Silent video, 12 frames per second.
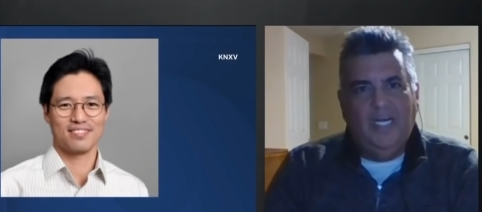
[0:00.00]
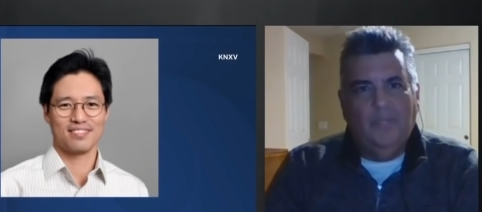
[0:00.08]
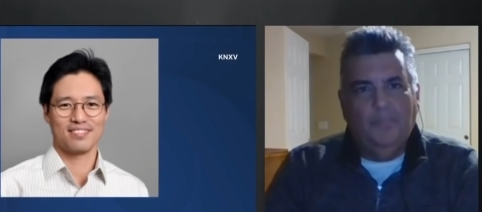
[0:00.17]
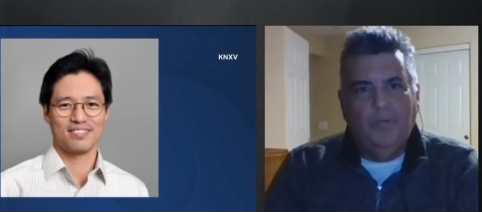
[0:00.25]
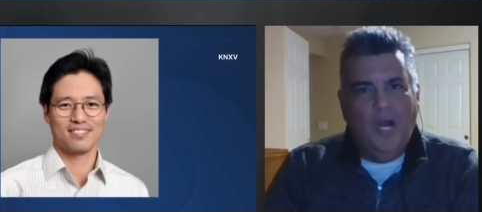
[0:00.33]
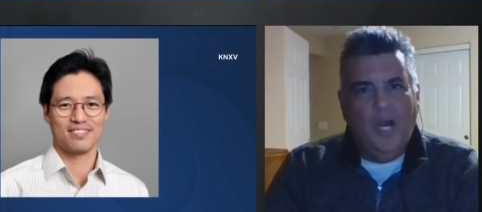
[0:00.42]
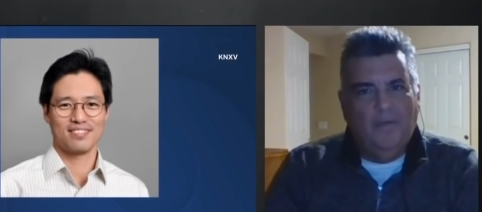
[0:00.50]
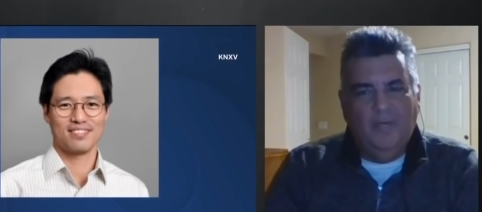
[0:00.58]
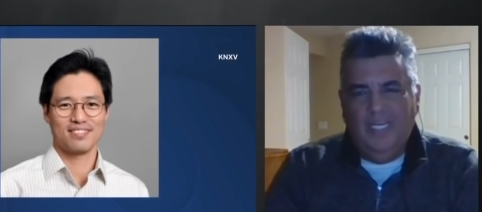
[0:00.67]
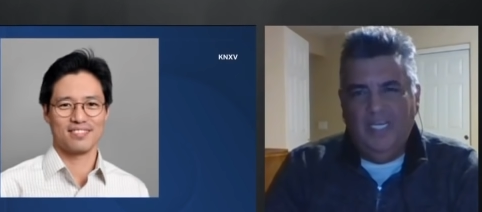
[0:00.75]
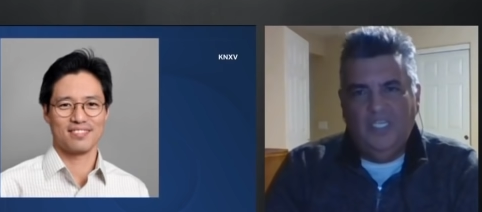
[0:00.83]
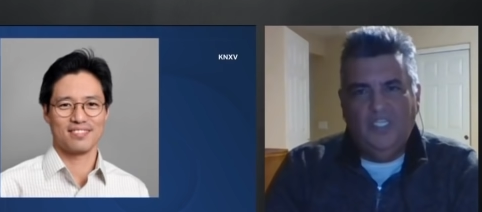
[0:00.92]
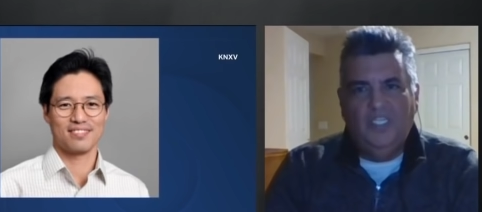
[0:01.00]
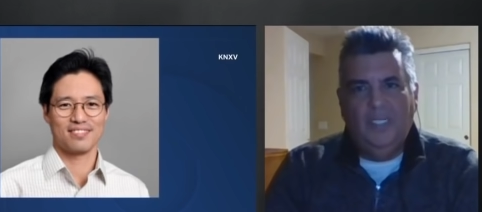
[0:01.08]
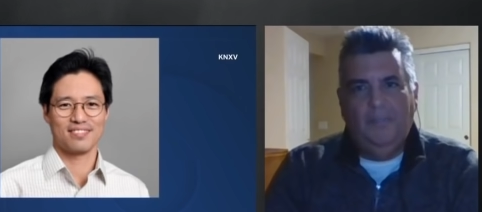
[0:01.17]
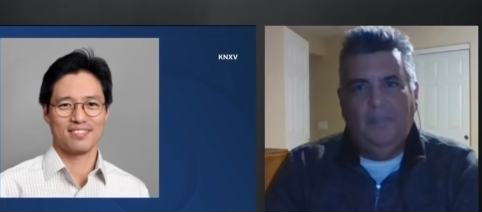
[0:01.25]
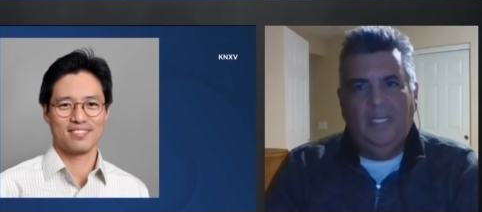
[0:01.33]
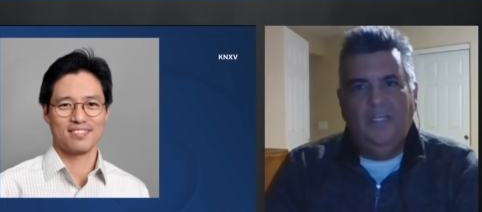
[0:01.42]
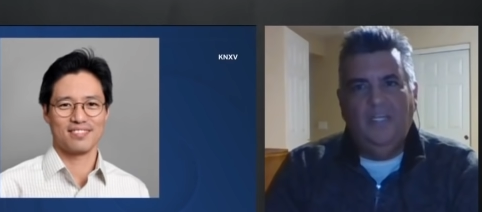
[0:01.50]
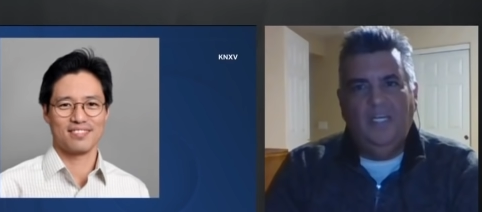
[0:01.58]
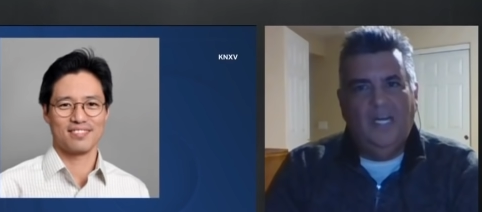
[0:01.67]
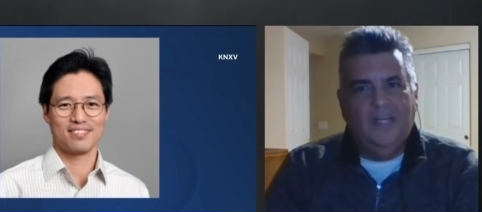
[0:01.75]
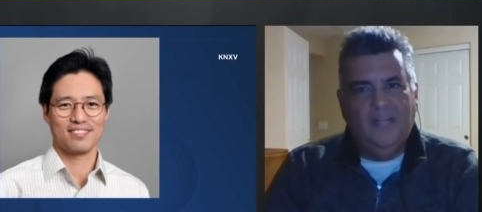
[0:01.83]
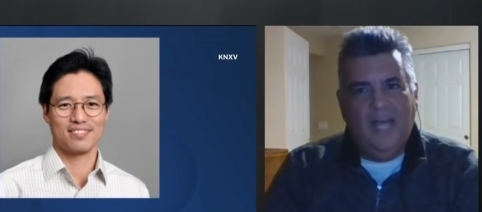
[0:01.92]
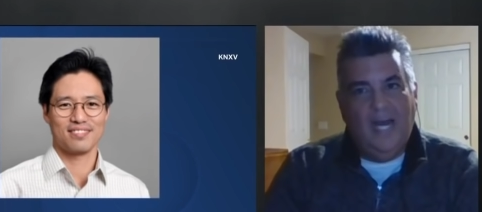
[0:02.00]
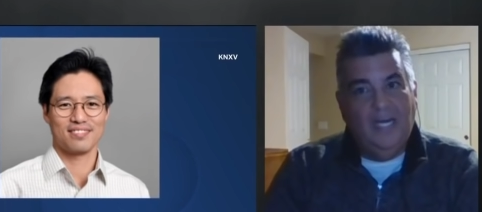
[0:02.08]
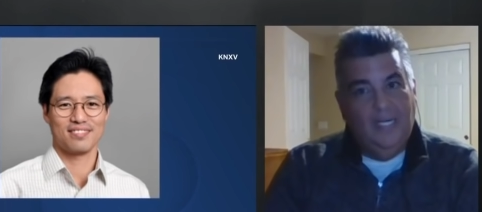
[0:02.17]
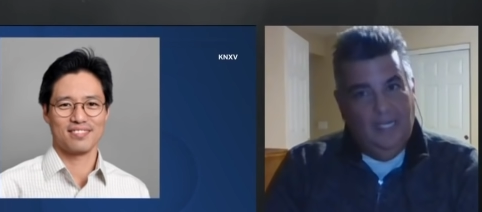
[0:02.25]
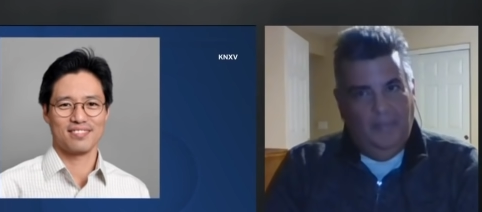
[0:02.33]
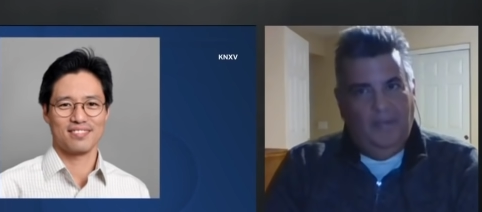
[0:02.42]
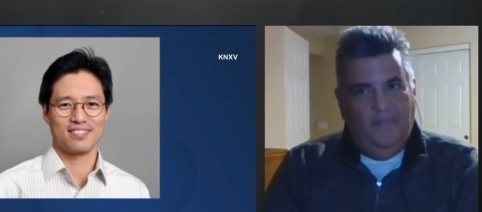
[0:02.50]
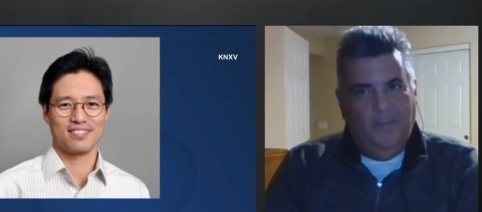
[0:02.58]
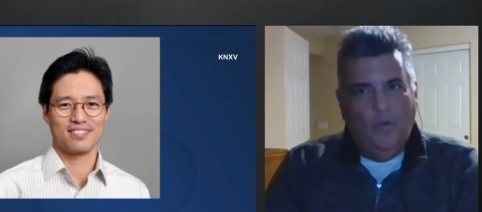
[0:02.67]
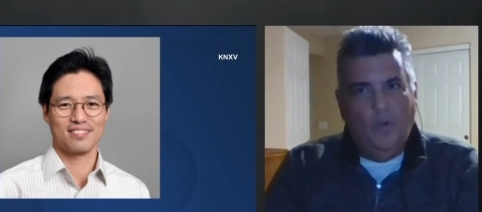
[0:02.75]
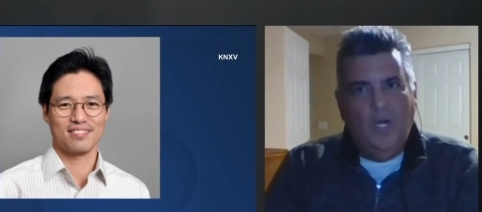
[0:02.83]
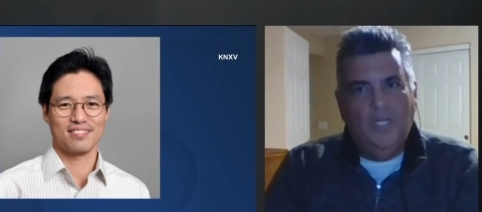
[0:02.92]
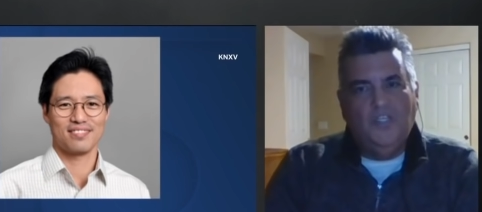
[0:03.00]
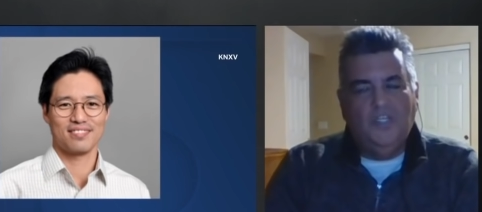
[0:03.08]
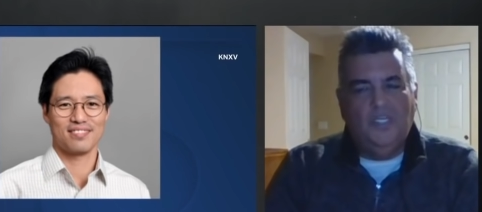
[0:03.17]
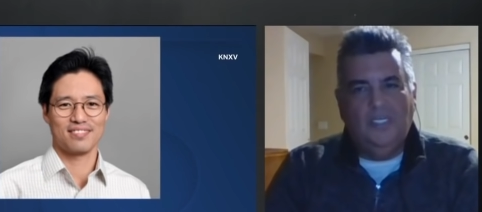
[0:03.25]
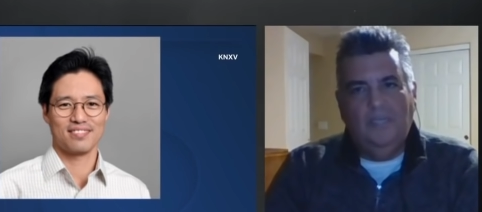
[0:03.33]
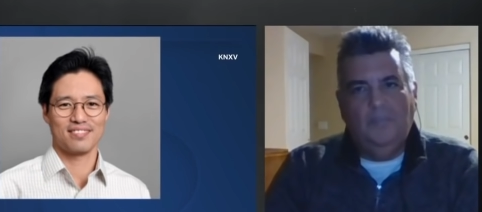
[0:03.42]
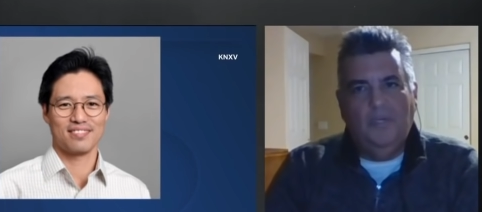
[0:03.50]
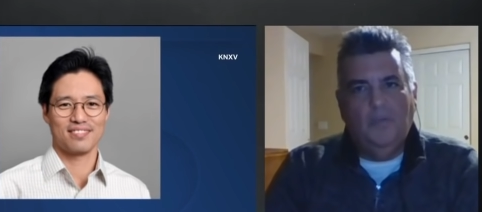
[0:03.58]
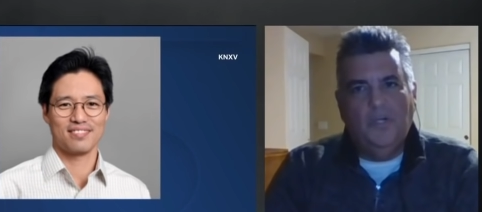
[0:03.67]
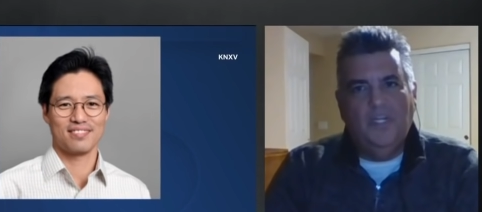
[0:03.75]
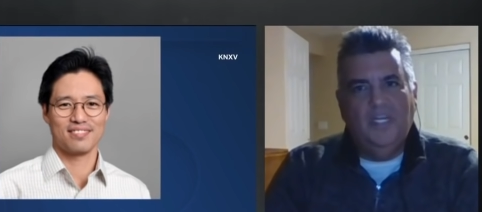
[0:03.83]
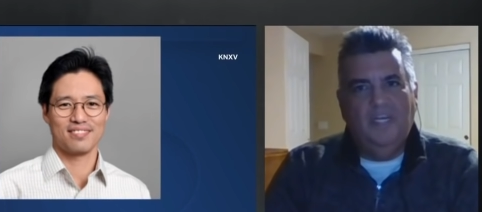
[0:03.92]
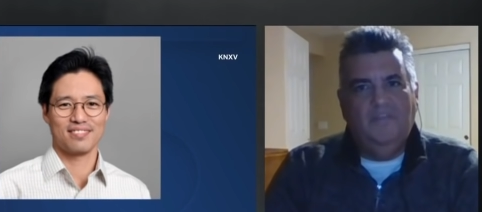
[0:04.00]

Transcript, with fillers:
Speaker 1: of prior relationship, anything like that. I mean, if there was, certainly it'd be worthy of